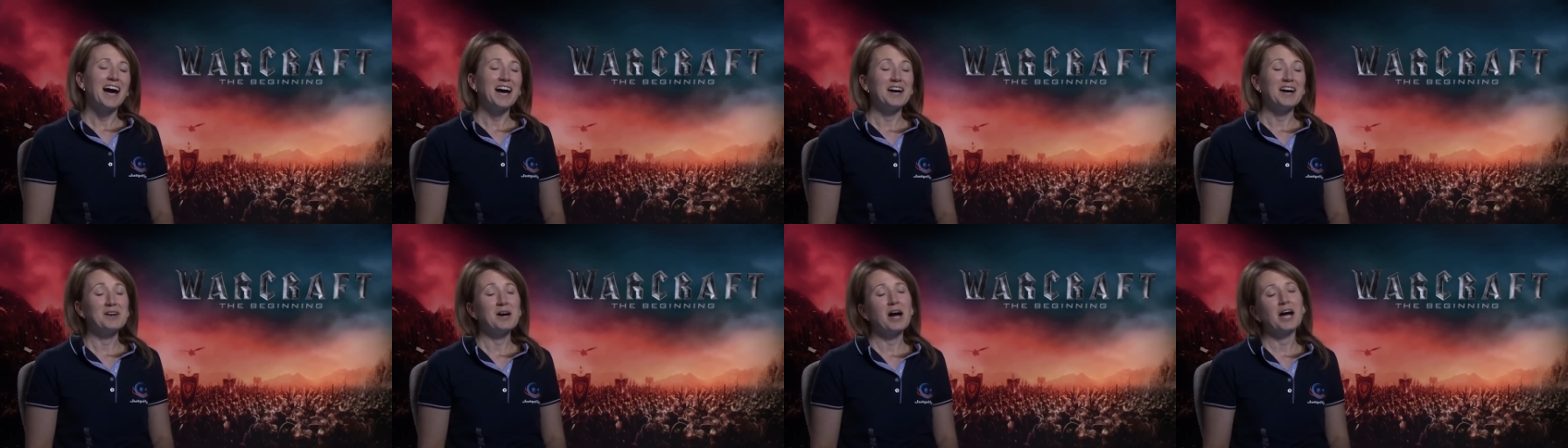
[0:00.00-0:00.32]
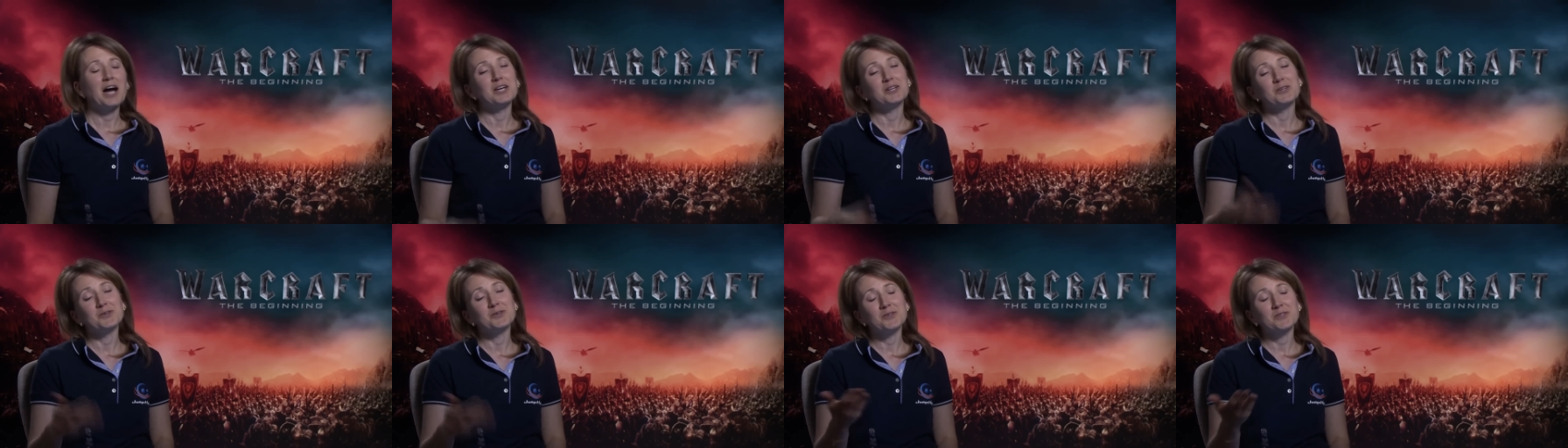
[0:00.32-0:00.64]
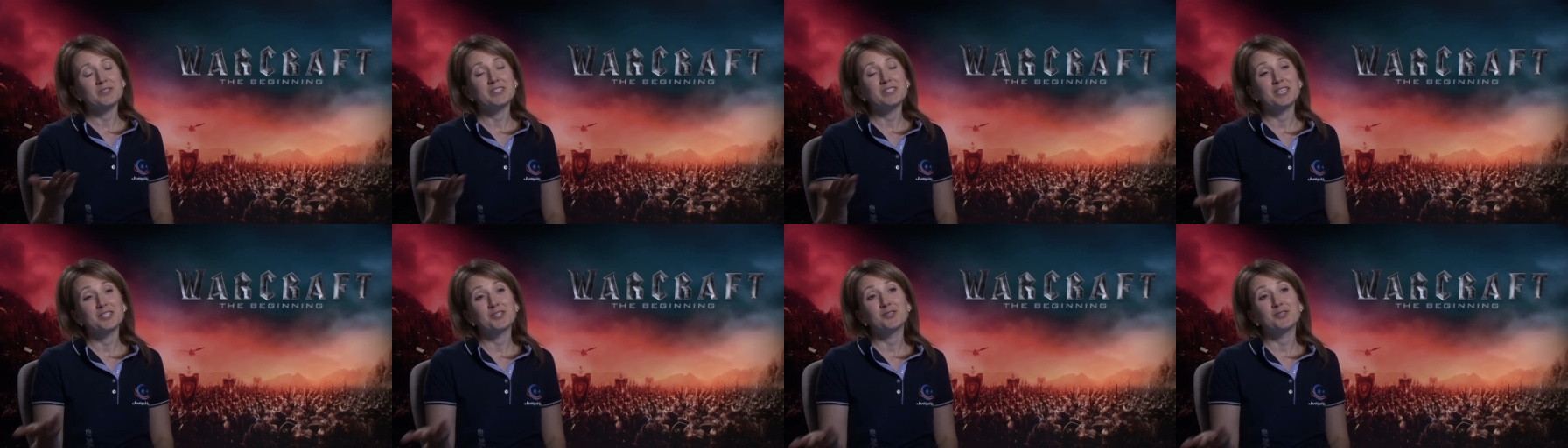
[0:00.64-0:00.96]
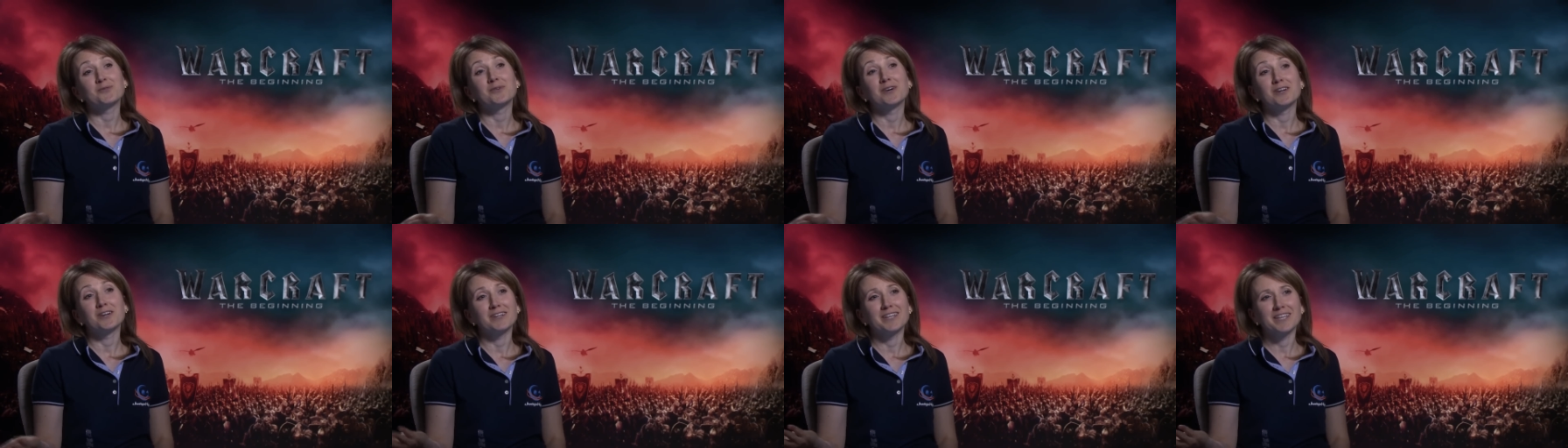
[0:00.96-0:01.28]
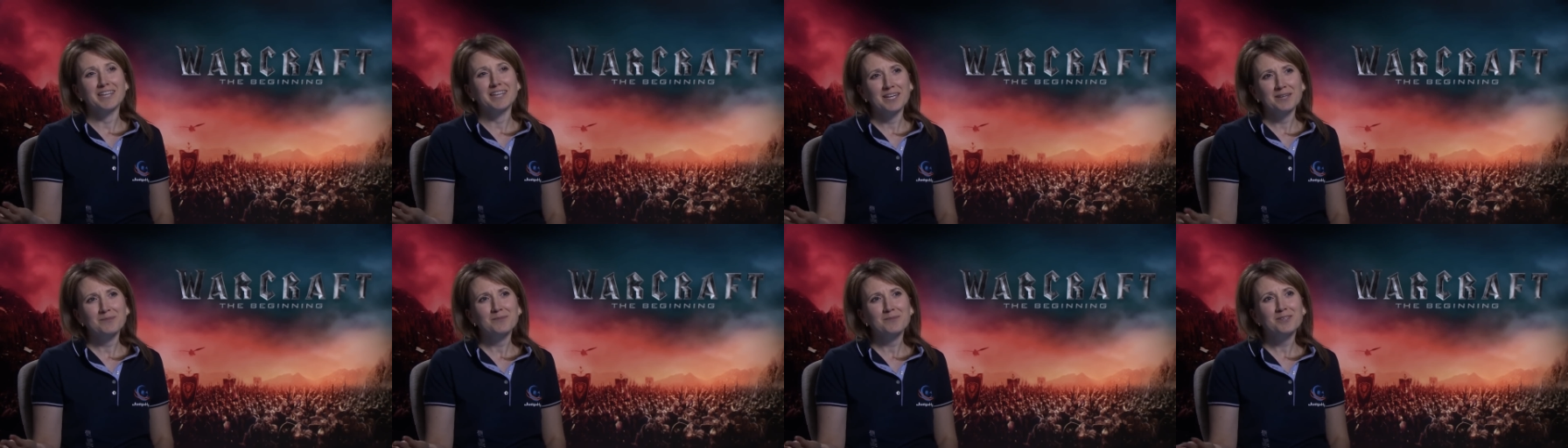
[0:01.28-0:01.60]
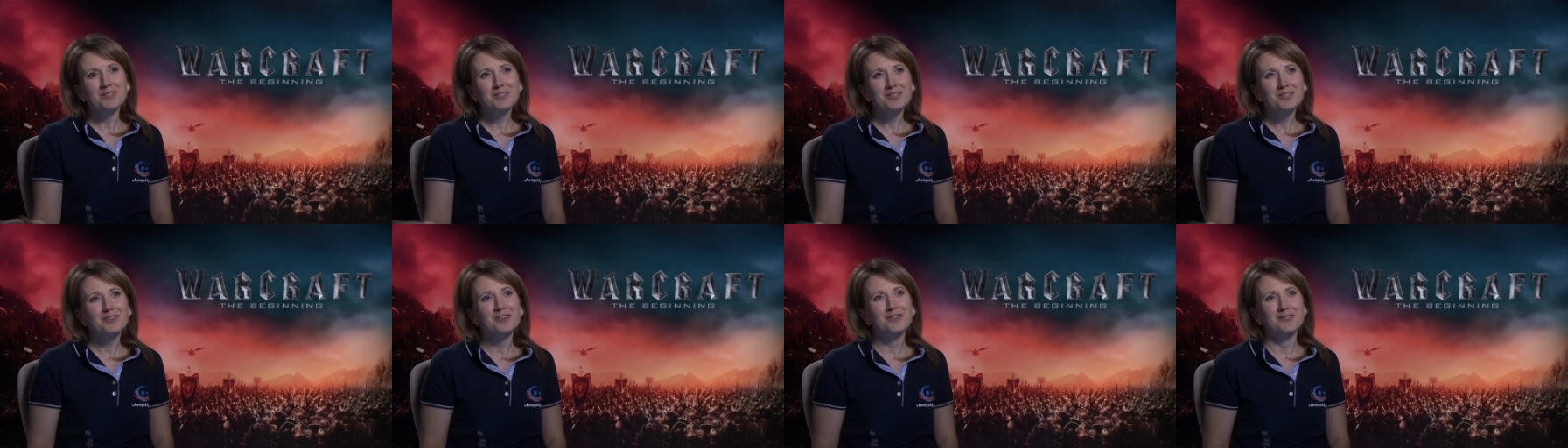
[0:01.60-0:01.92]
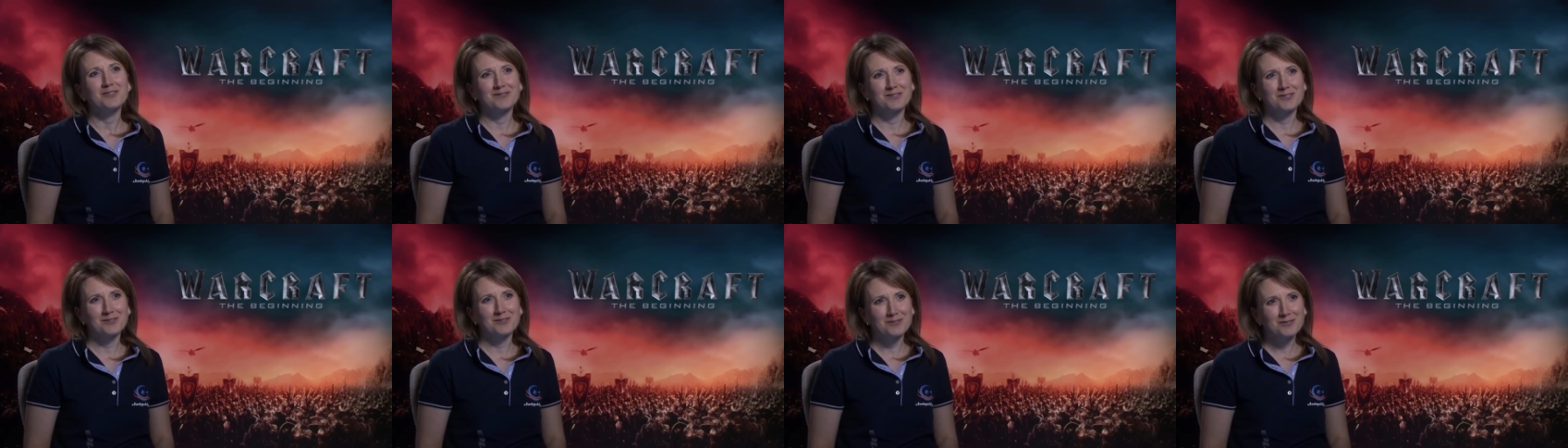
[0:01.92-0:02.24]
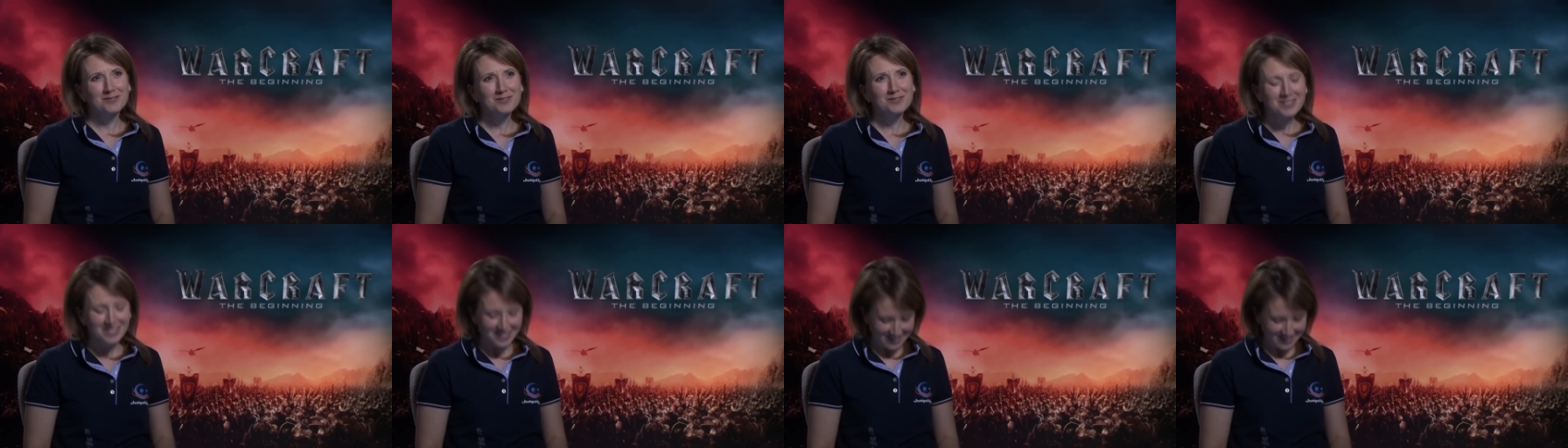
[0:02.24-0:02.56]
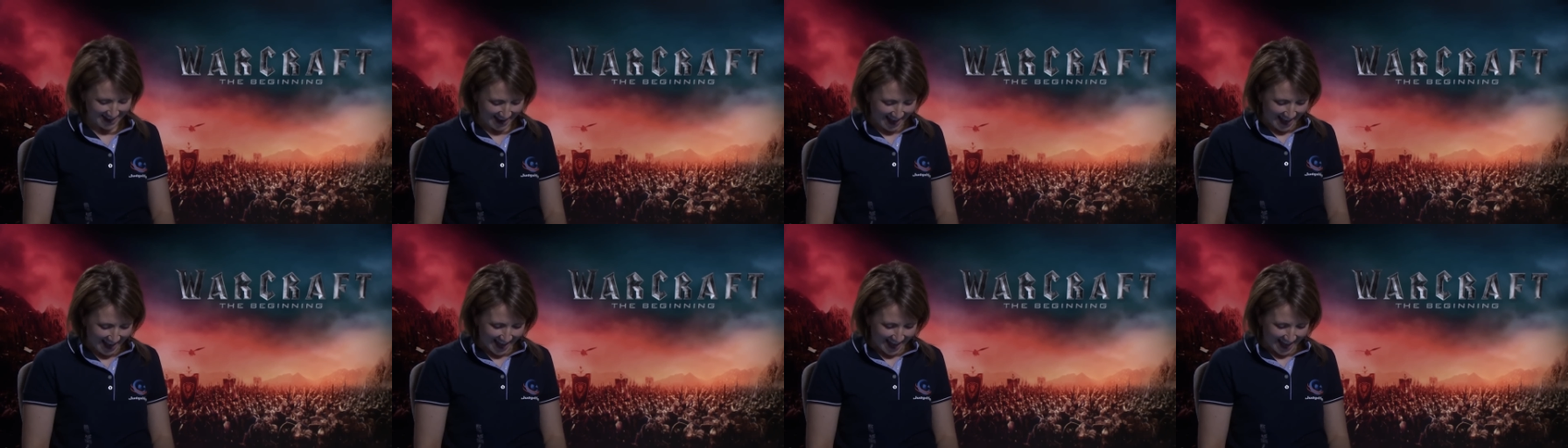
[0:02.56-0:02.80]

I know that you are a gamer, of course.